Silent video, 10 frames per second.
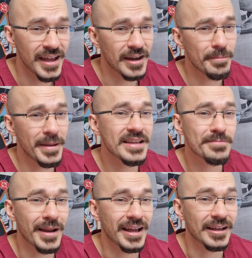It appears
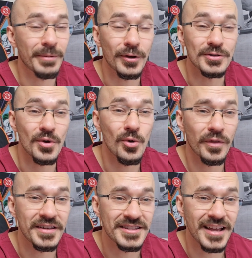black because all
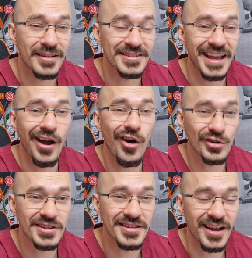these cells get
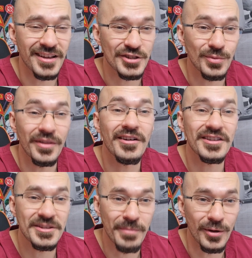oxidized when they're
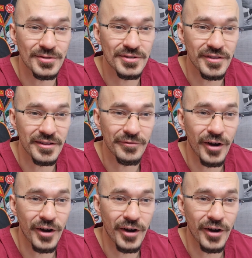exposed to the